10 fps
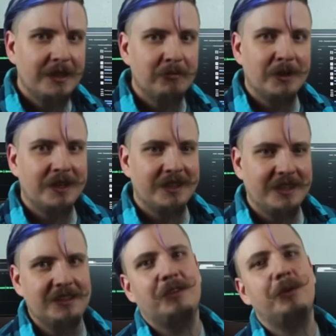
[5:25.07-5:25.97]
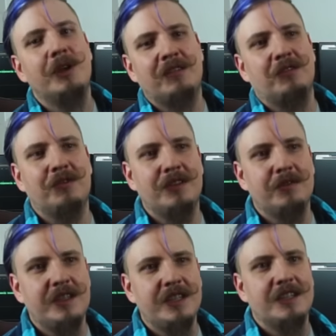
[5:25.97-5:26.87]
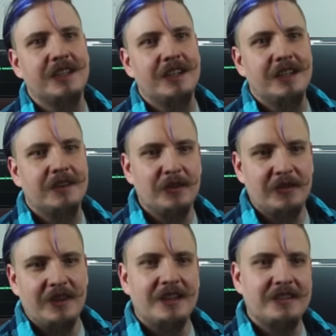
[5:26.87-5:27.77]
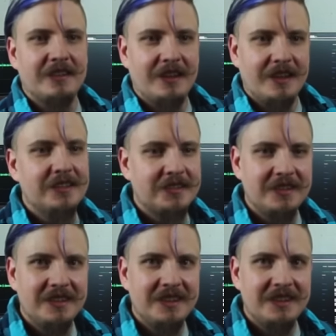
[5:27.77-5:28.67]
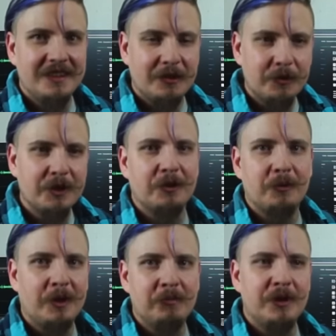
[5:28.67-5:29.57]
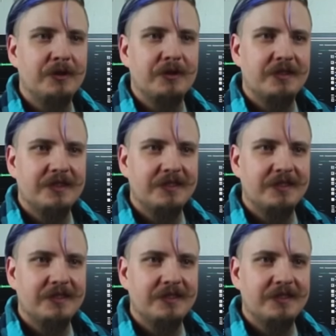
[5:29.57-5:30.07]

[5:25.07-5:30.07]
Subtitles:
But in 2015, there's less and less 300 watt build.